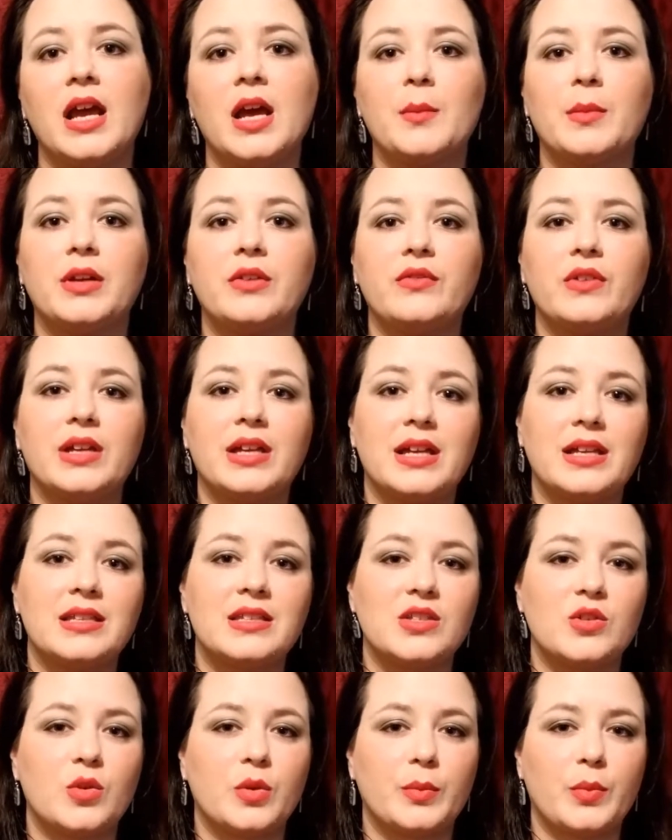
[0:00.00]
But if it
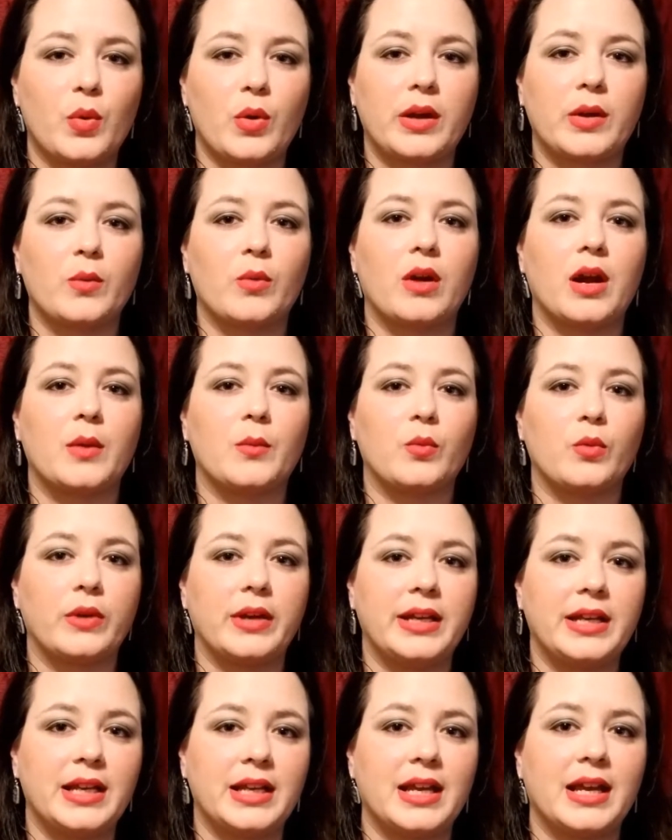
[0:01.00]
gets to a point where I'm
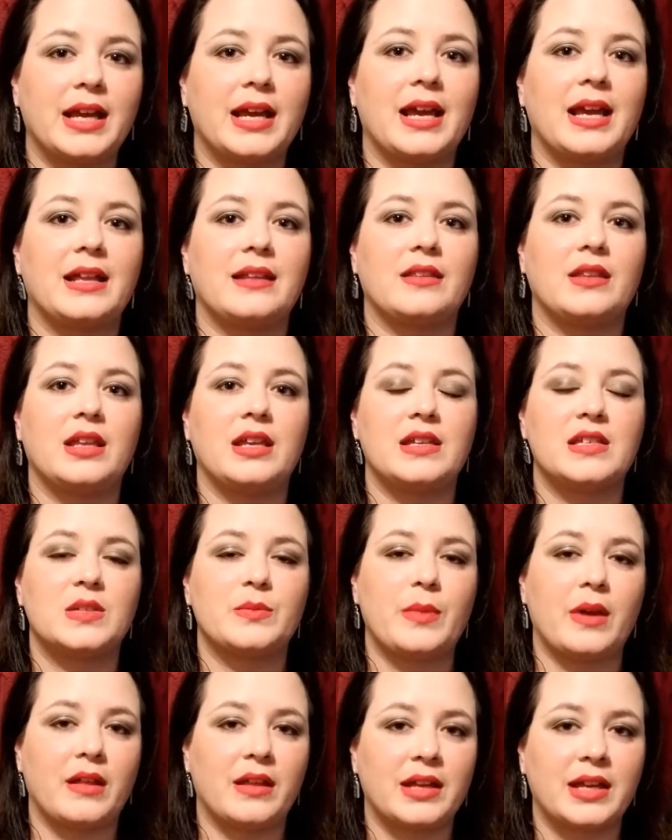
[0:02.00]
reading it and the
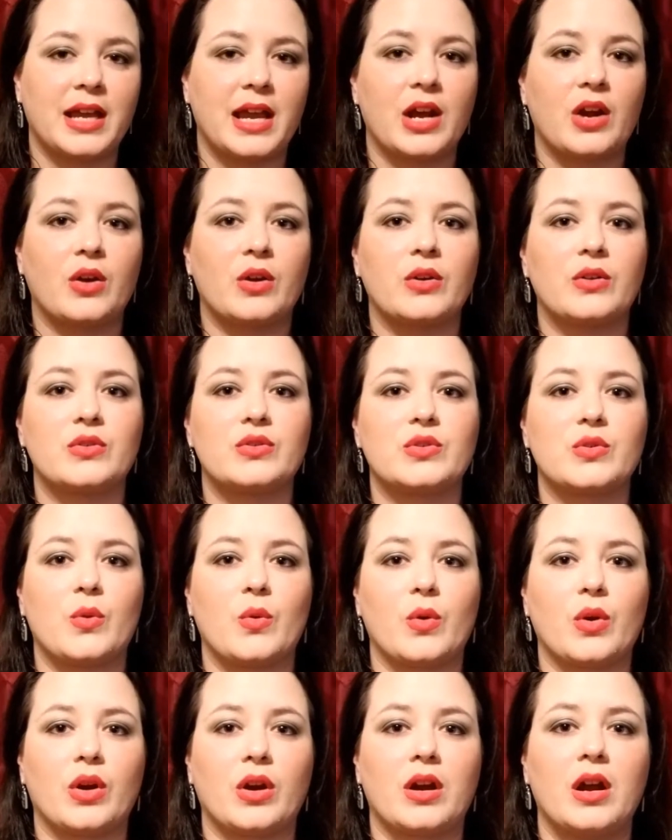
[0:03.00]
spelling errors
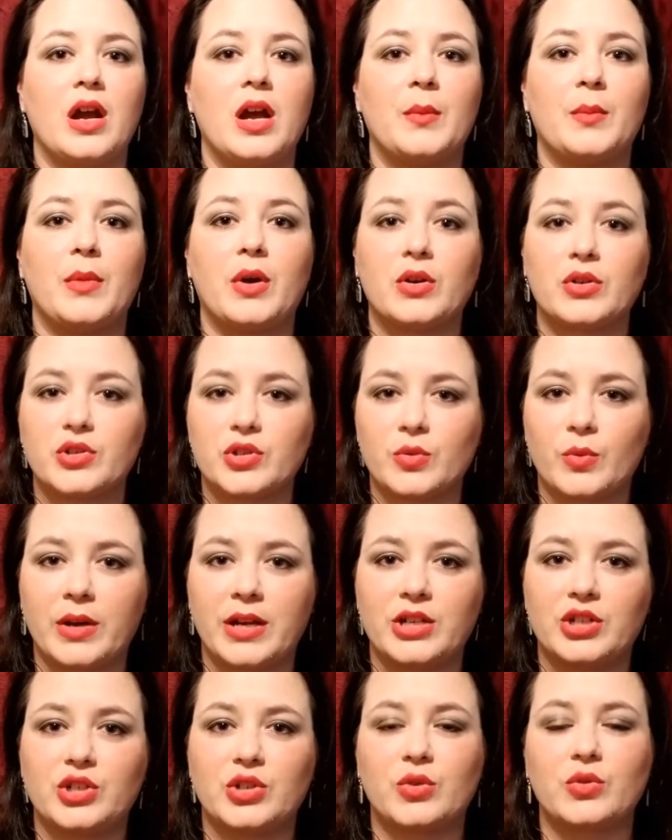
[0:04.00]
or
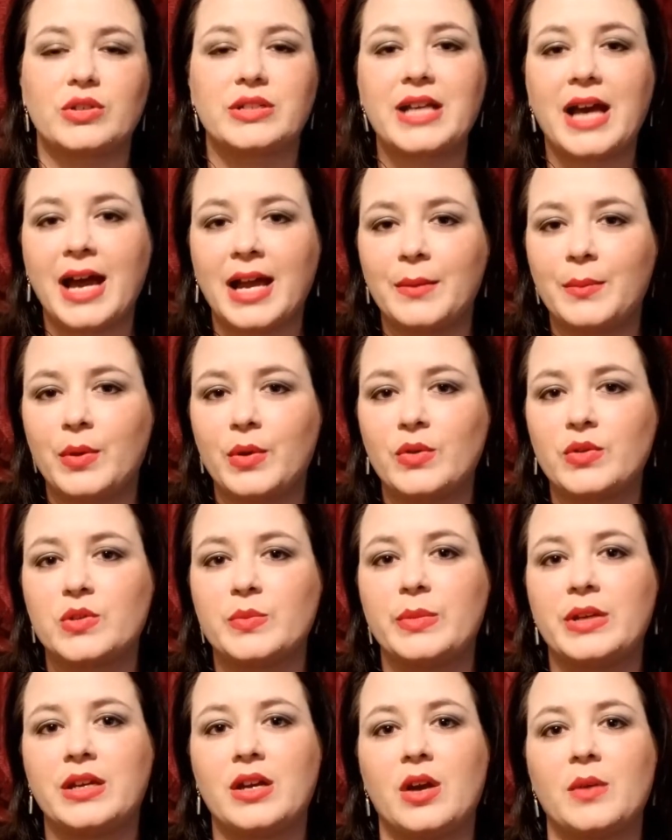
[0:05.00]
punctuation or typos
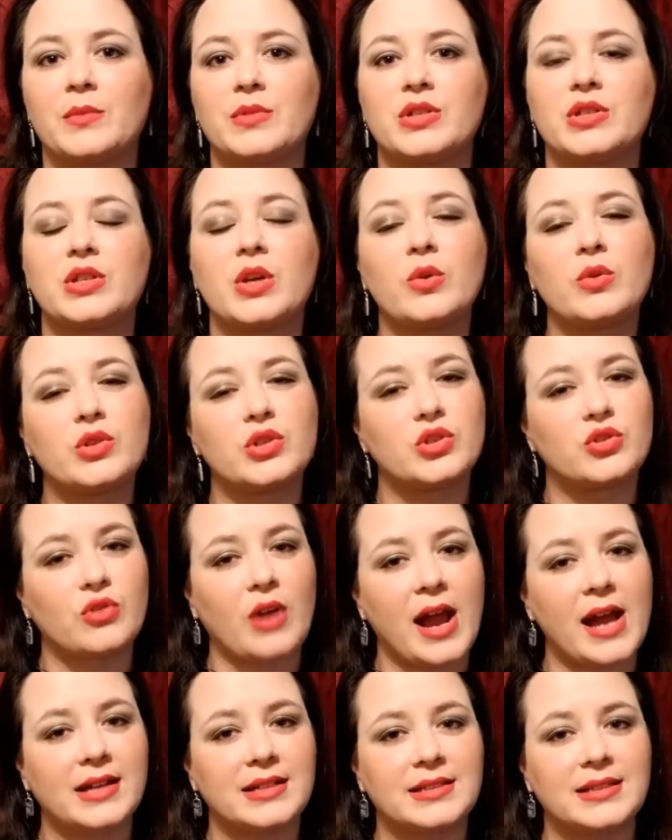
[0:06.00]
become so
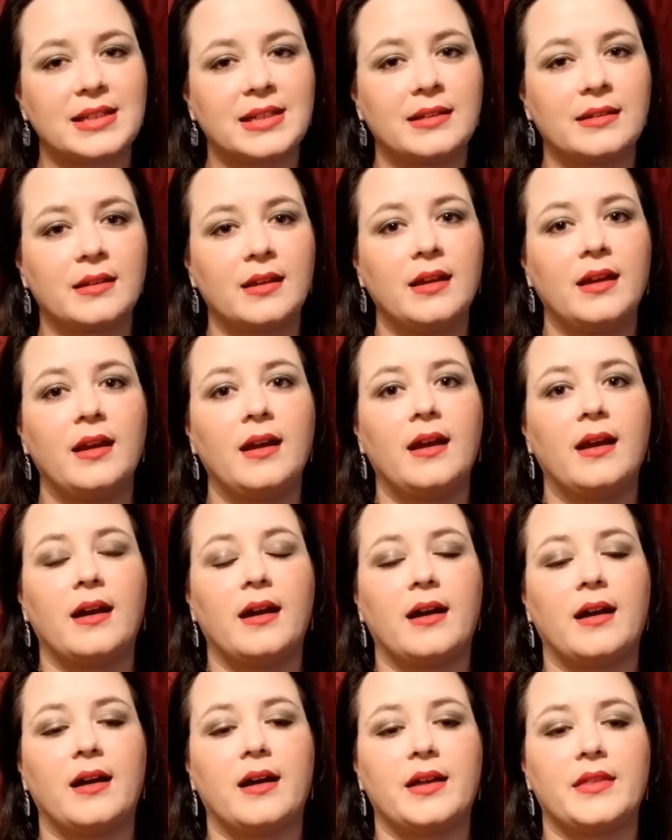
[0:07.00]
distracting
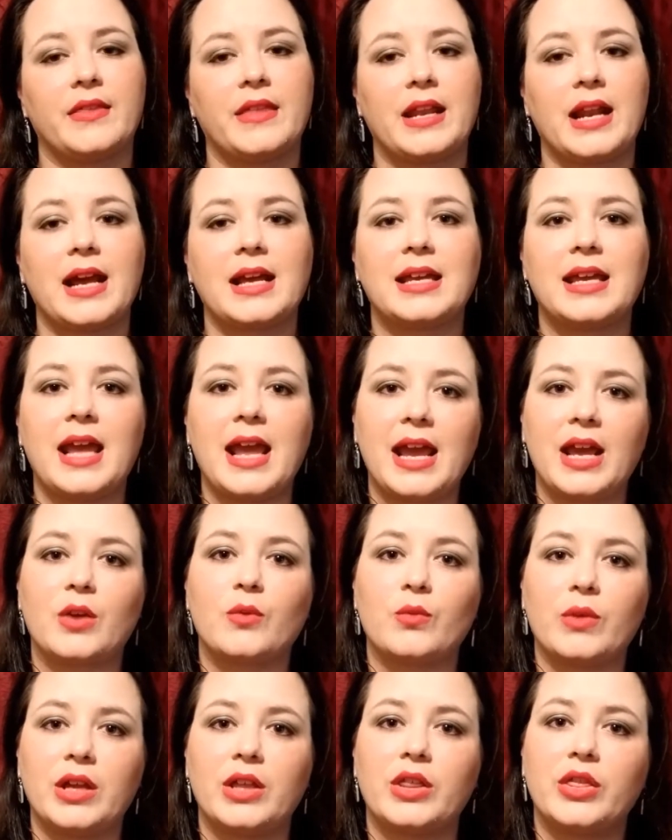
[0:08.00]
that I
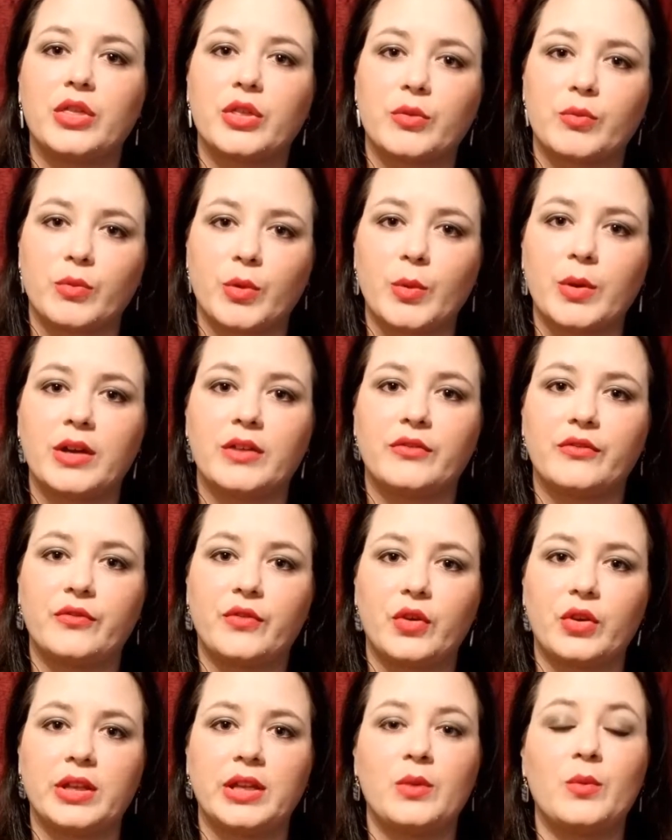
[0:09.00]
can't read through it
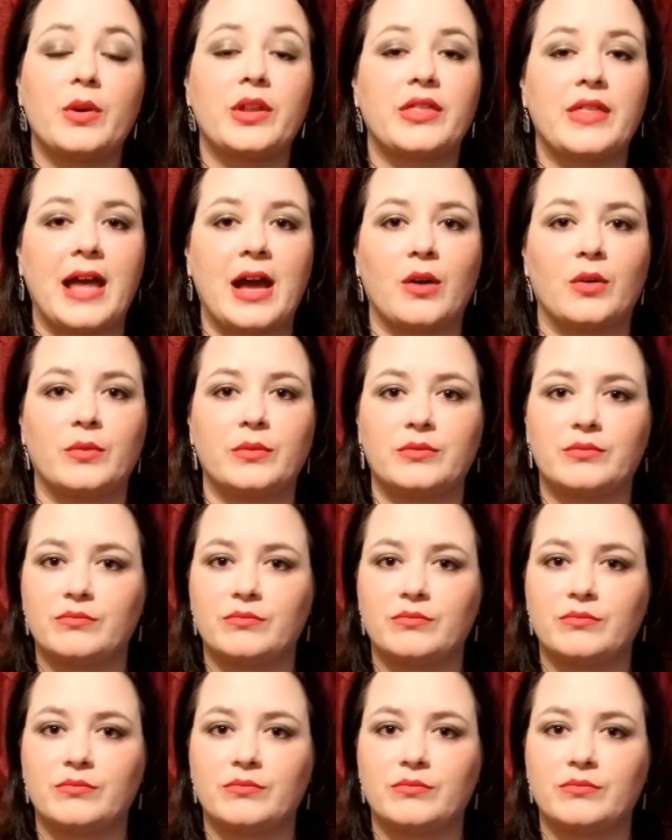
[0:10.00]
fully without